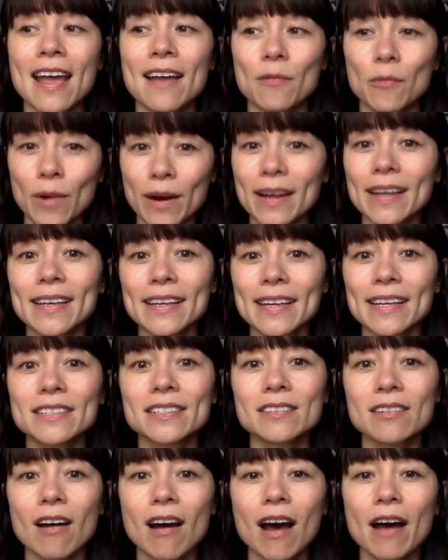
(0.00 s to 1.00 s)
where he
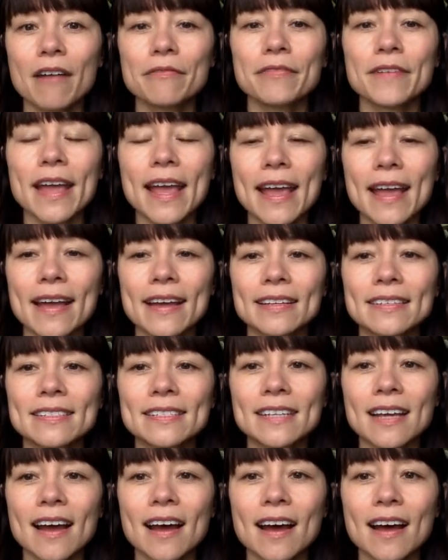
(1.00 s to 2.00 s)
gets off and
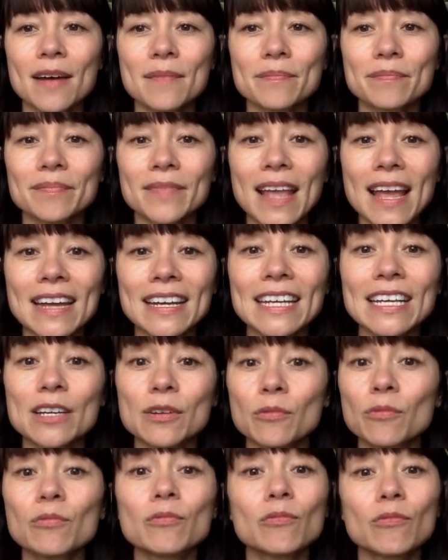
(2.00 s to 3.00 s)
um, and
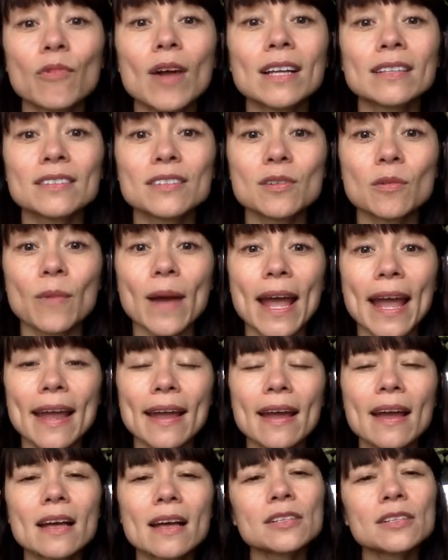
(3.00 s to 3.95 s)
he runs away.